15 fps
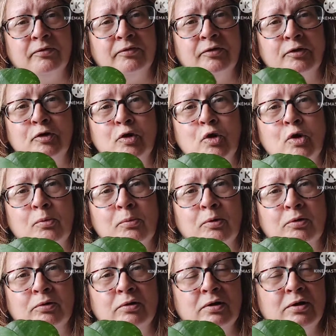the
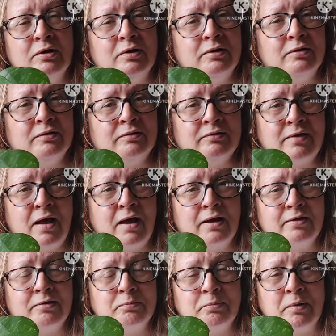normal
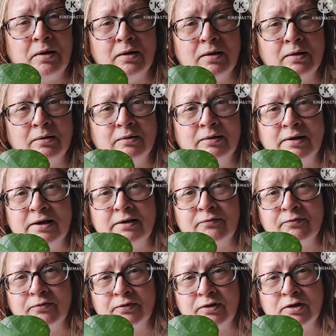size
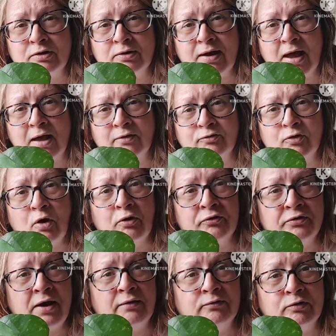leaves that you get on
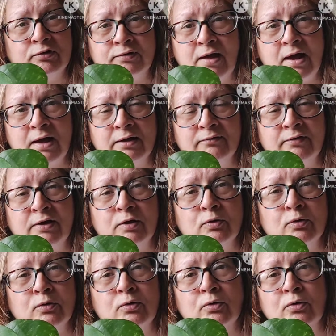devil's ivy
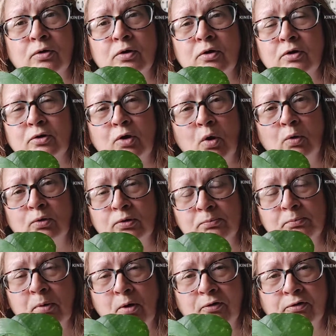or golden
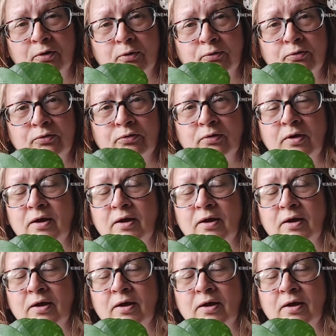pothos